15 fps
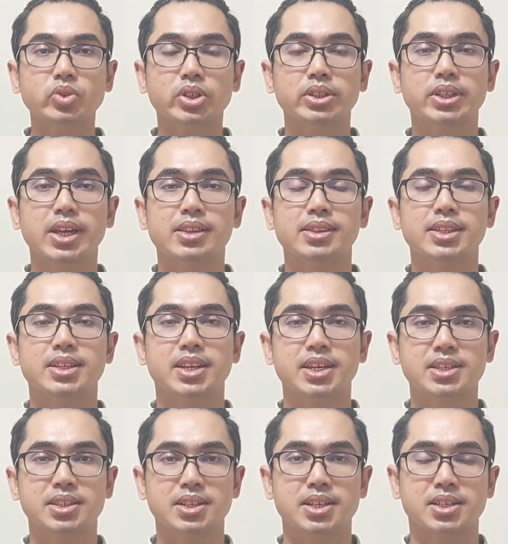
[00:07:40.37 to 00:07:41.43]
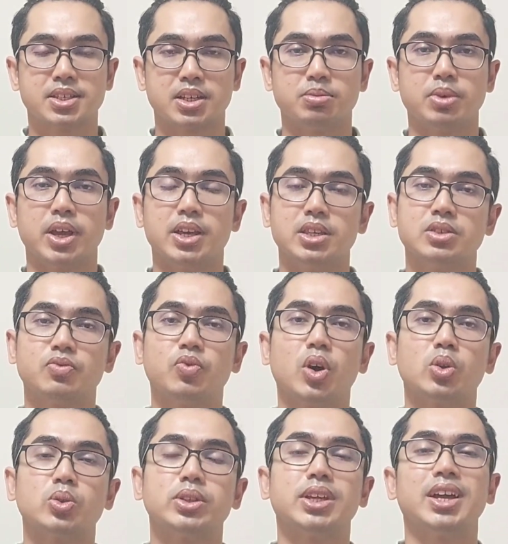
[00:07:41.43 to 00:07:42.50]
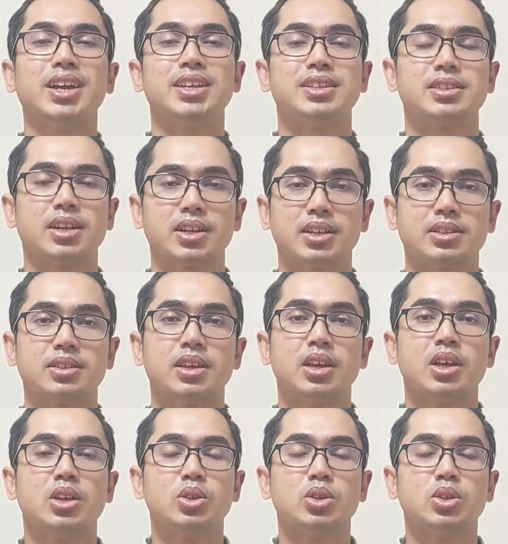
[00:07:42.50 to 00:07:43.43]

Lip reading: And then the next step is follow their status.